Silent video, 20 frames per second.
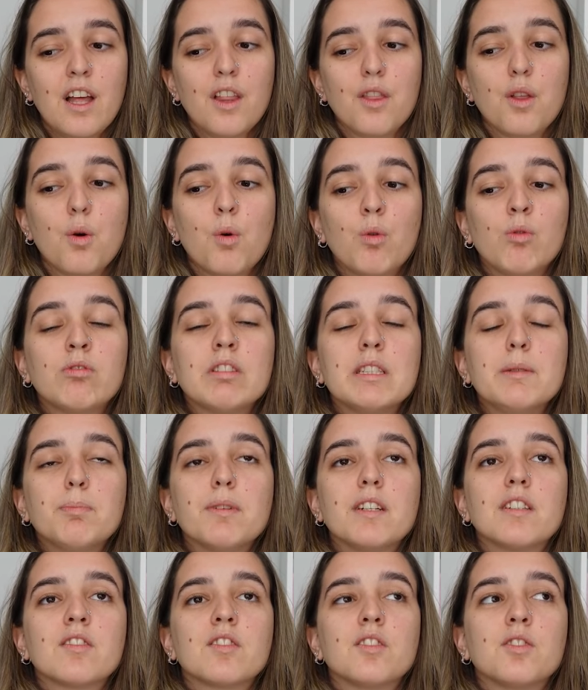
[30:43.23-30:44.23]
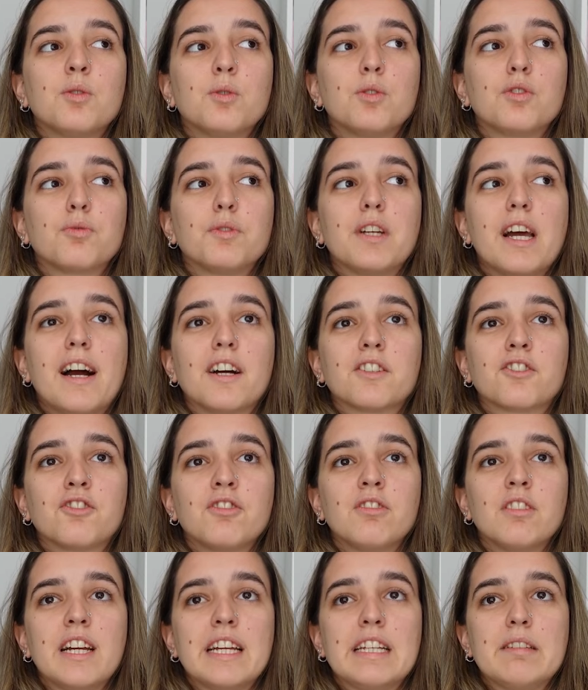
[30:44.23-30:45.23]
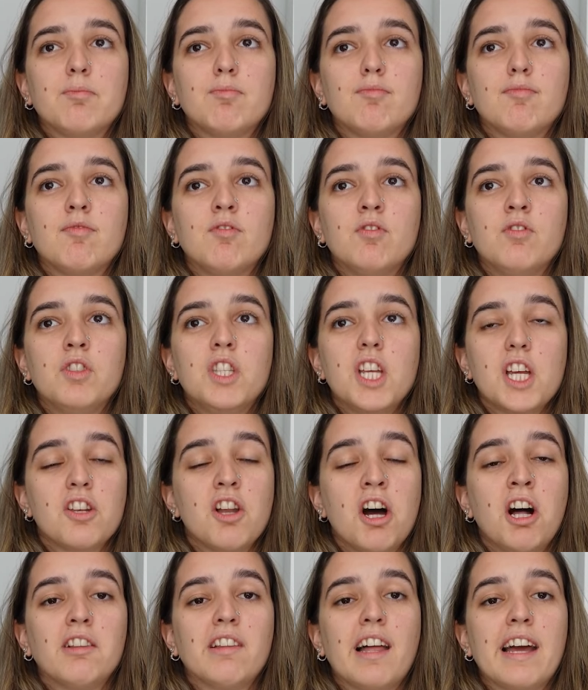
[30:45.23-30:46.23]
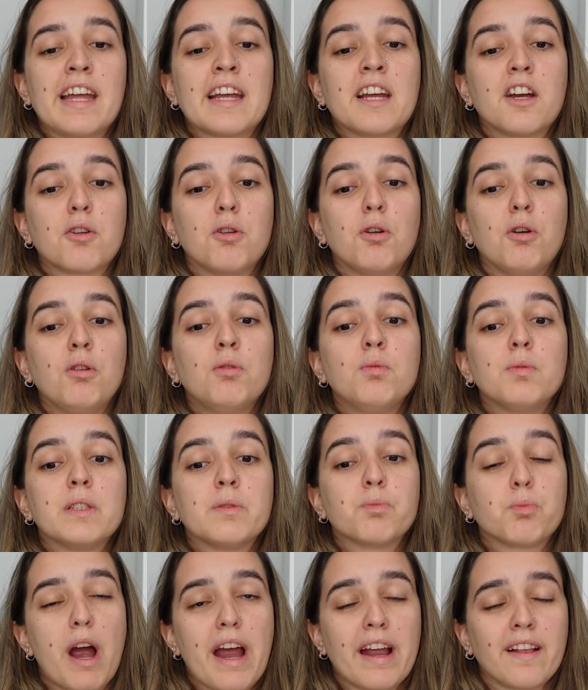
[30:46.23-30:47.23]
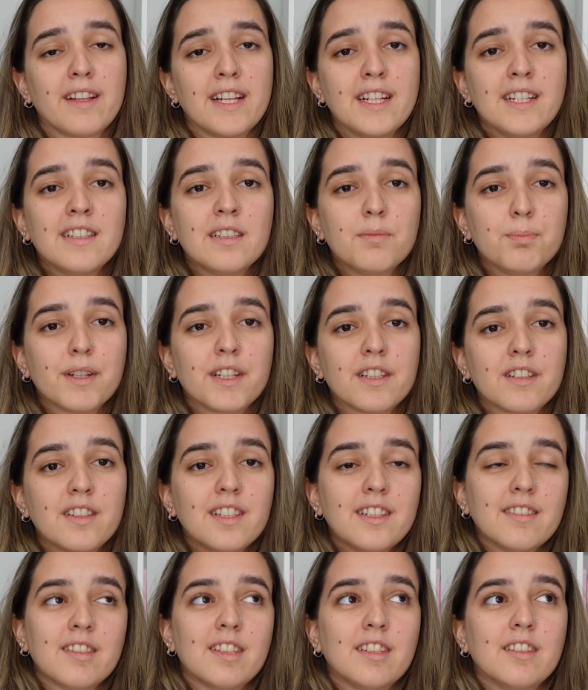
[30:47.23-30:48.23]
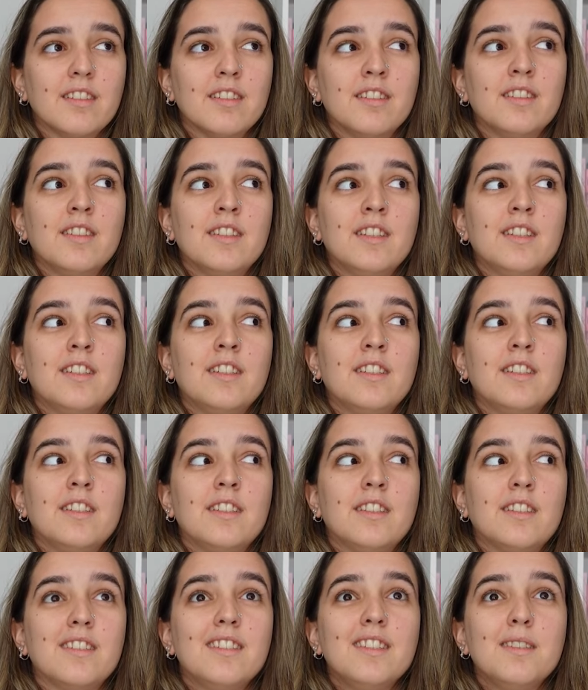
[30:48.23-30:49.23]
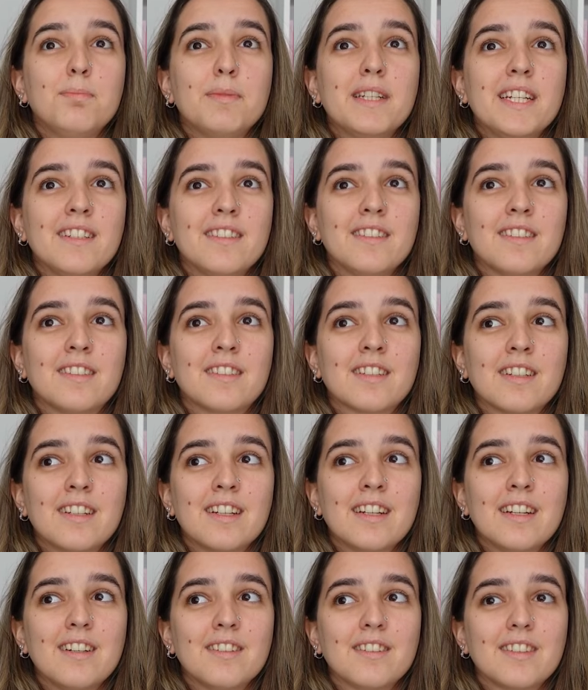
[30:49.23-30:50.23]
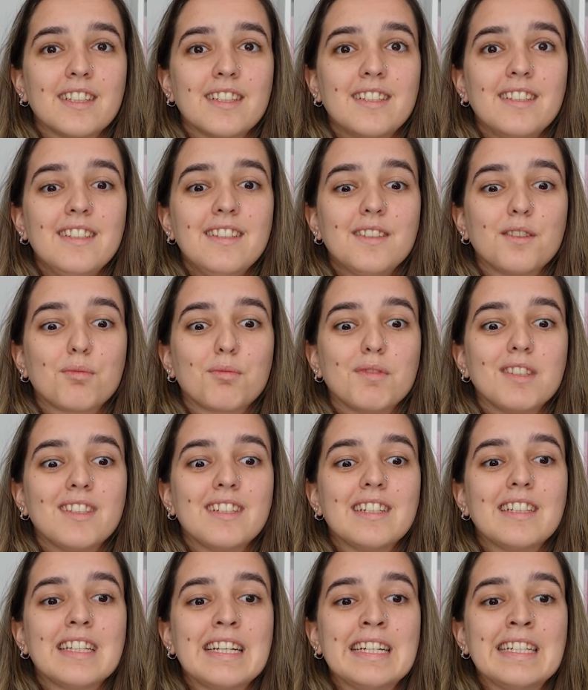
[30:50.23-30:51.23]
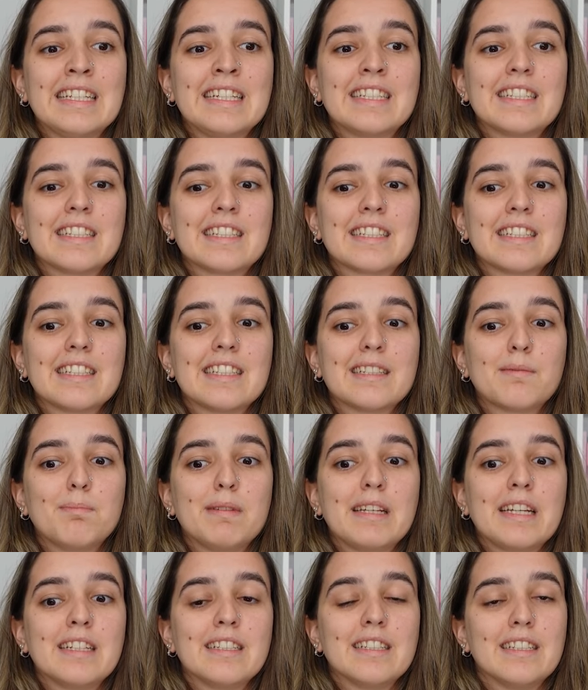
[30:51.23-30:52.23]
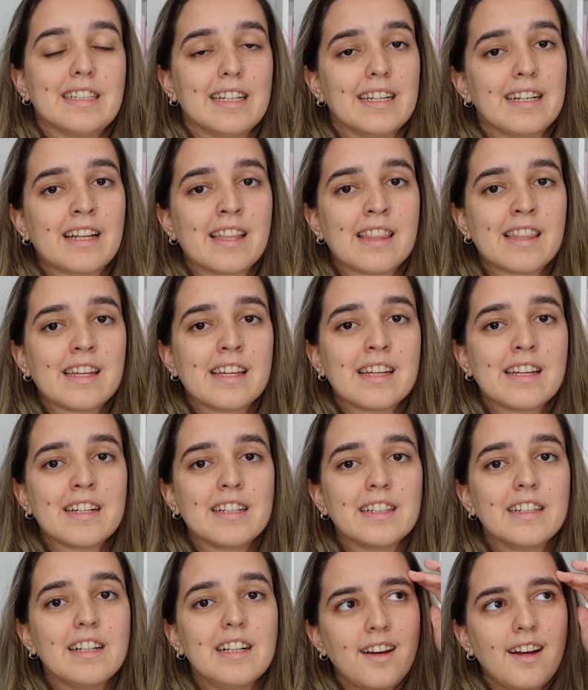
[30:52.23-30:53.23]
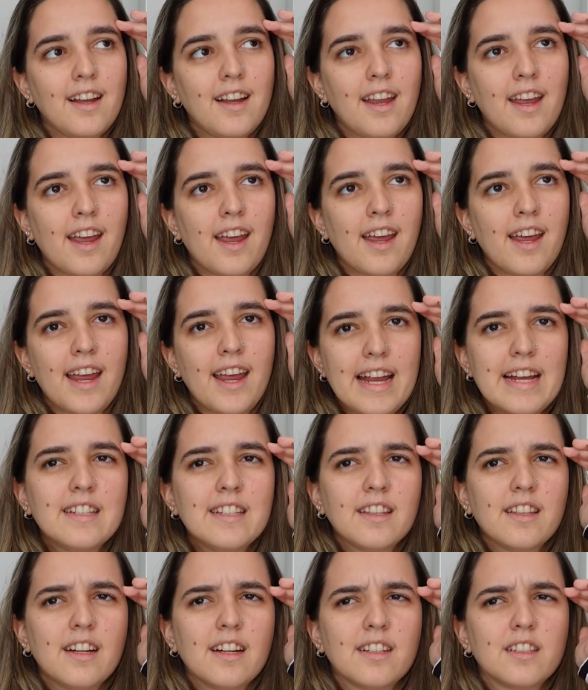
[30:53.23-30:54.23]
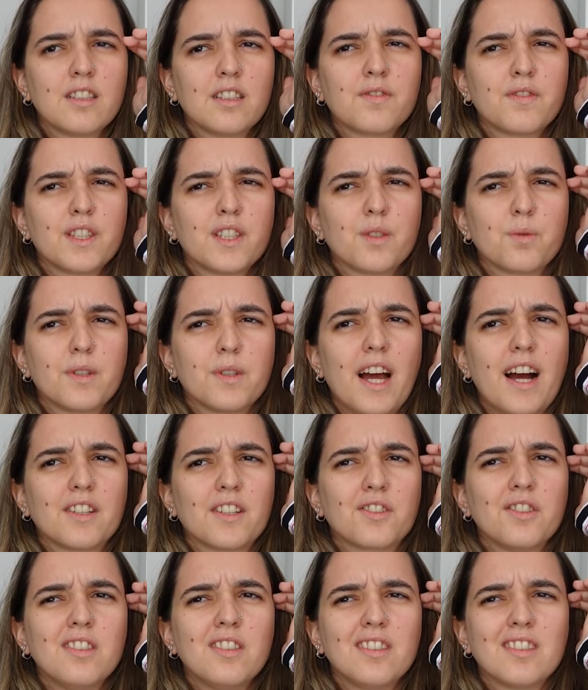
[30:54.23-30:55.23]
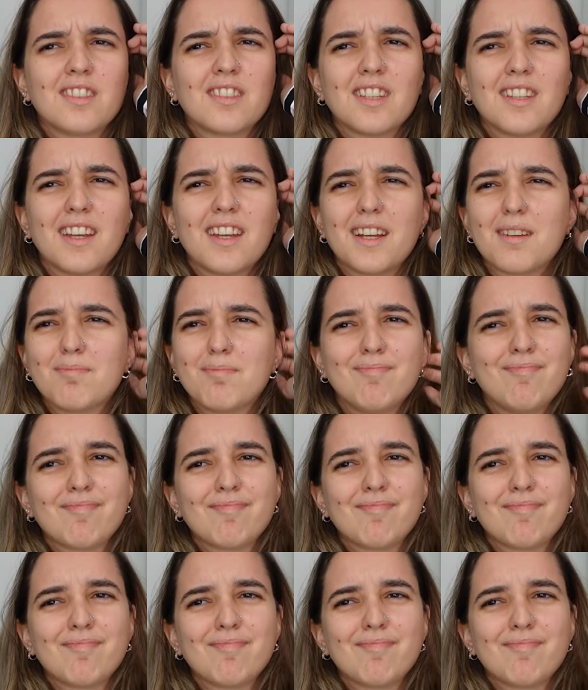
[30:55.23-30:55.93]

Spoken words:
The only person whose reaction I did not like at all was Riley's, because listen, this man is turning out, like, he is really leaning into, like, being a dick thing. I hate that his first reaction is to, like,